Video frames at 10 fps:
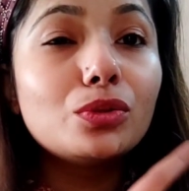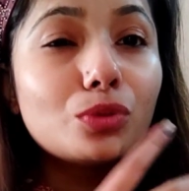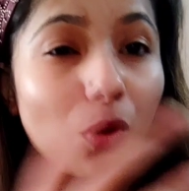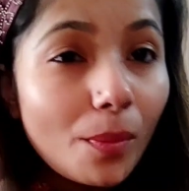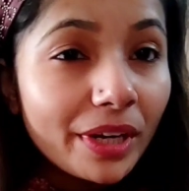
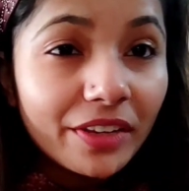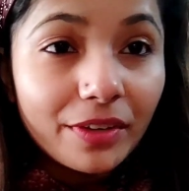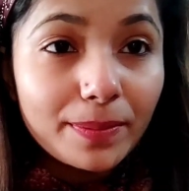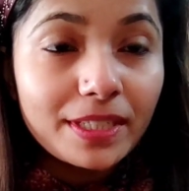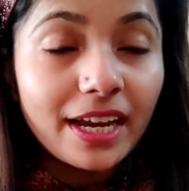so many
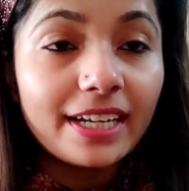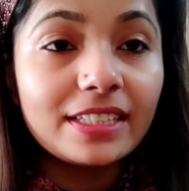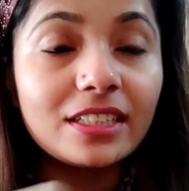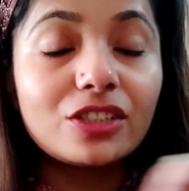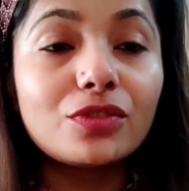websites
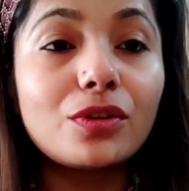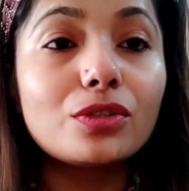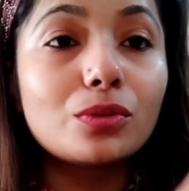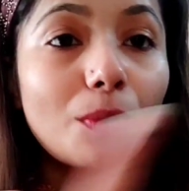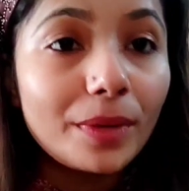search for
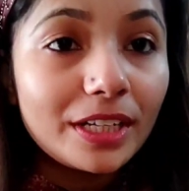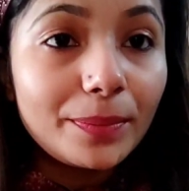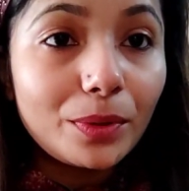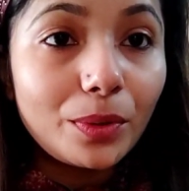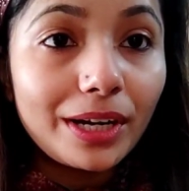so many
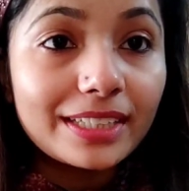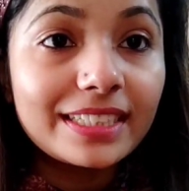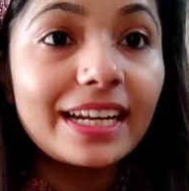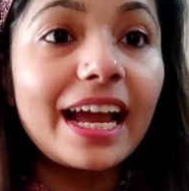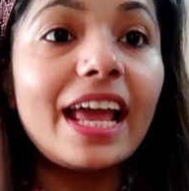products
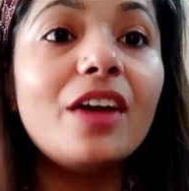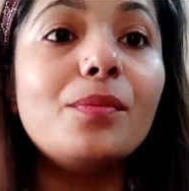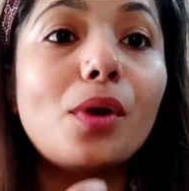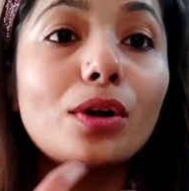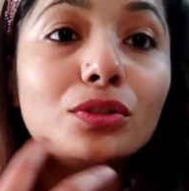and I have
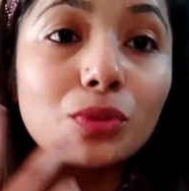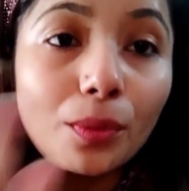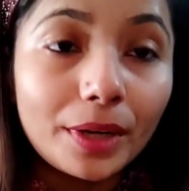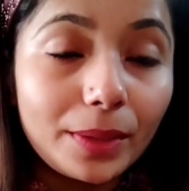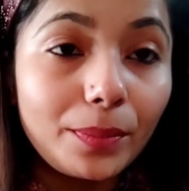brought so
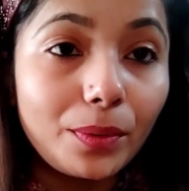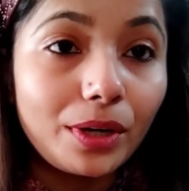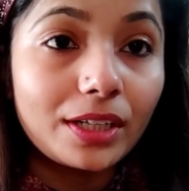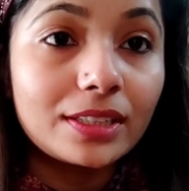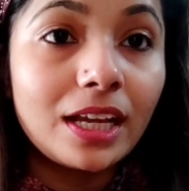many
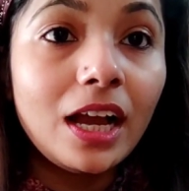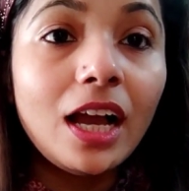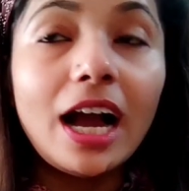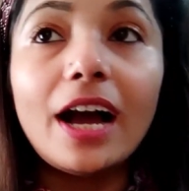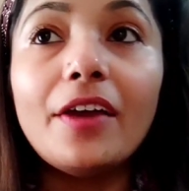products.
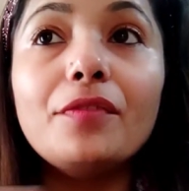I have